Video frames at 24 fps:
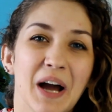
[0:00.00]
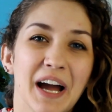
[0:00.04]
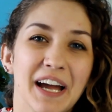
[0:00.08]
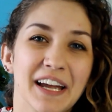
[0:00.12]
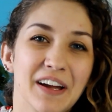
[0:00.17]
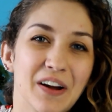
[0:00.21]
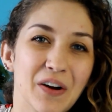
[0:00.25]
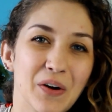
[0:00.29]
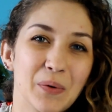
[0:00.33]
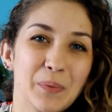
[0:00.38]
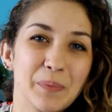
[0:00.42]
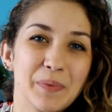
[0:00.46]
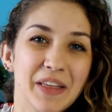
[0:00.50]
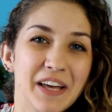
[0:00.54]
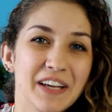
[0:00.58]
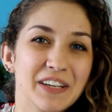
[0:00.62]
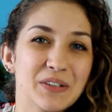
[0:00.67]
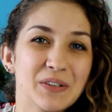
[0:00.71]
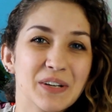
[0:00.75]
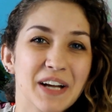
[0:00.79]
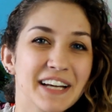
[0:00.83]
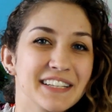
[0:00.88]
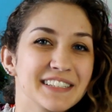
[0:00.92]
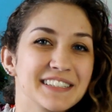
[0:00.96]
I hope that
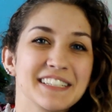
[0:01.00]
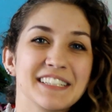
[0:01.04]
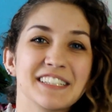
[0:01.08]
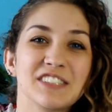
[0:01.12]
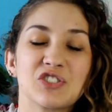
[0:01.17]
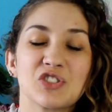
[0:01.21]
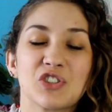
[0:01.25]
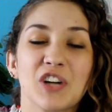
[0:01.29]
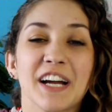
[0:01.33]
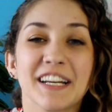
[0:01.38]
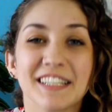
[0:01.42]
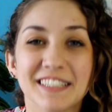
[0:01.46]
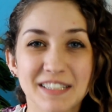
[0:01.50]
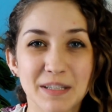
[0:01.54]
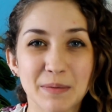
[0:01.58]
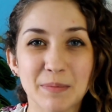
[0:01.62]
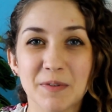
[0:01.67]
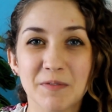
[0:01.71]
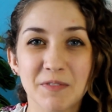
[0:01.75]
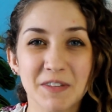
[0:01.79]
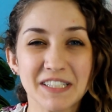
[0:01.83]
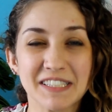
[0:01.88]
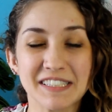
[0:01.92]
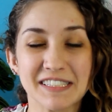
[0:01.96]
you guys can try some
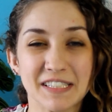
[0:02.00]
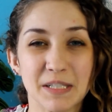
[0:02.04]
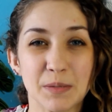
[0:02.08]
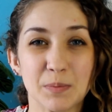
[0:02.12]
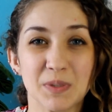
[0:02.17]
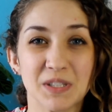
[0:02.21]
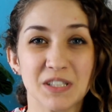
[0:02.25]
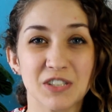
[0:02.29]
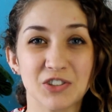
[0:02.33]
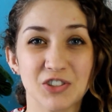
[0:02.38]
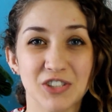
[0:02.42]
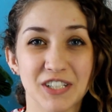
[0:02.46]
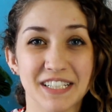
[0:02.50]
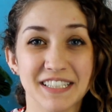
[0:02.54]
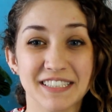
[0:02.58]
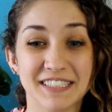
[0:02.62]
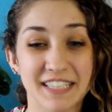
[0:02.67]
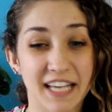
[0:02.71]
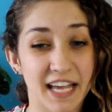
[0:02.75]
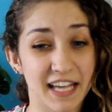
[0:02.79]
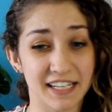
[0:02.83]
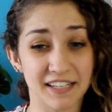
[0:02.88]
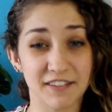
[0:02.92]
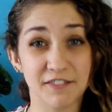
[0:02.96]
of these tips and
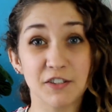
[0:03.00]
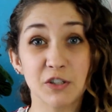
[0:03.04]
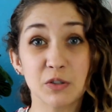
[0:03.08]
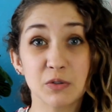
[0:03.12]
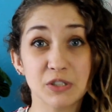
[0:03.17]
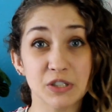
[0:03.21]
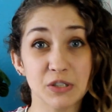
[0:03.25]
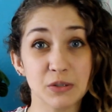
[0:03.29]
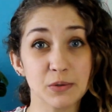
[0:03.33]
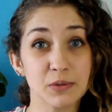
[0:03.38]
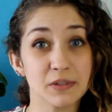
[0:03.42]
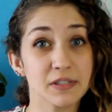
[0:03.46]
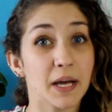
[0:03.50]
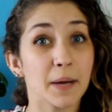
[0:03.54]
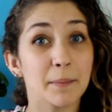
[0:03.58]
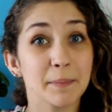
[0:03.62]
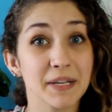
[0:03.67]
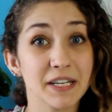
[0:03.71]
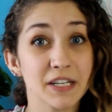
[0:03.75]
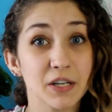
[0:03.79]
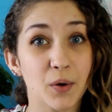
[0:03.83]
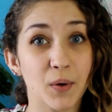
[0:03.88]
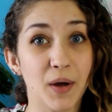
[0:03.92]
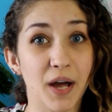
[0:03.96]
tricks, and if you do, let
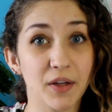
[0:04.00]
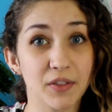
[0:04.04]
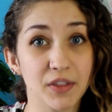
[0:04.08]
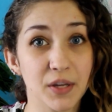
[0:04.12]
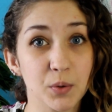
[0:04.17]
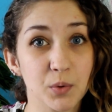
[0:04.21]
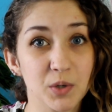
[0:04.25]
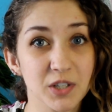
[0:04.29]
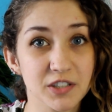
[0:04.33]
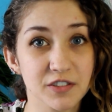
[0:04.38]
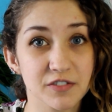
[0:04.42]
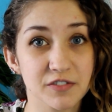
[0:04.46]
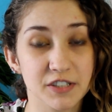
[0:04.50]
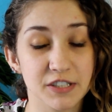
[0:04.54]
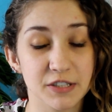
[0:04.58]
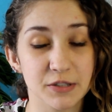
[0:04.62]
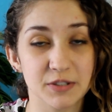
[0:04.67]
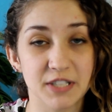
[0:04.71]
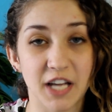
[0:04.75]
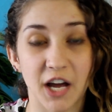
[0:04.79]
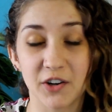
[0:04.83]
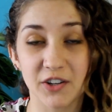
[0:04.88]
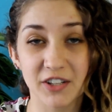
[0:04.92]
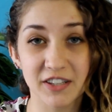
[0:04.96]
me know how they work for
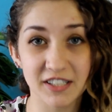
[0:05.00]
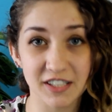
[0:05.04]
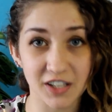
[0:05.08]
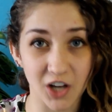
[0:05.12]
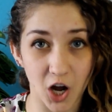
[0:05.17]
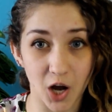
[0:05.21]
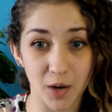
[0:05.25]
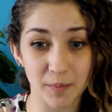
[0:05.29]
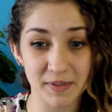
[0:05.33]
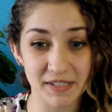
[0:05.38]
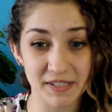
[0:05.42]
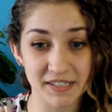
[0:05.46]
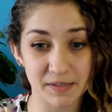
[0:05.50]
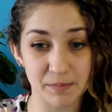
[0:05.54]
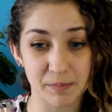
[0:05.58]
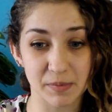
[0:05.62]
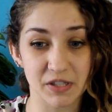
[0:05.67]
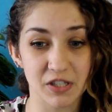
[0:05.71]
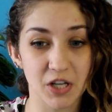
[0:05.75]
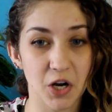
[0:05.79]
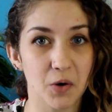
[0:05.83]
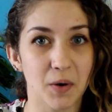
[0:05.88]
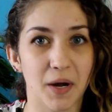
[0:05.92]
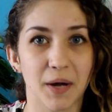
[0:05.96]
you down in the comments
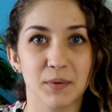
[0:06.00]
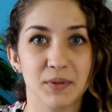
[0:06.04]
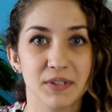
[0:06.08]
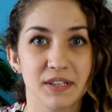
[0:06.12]
below. I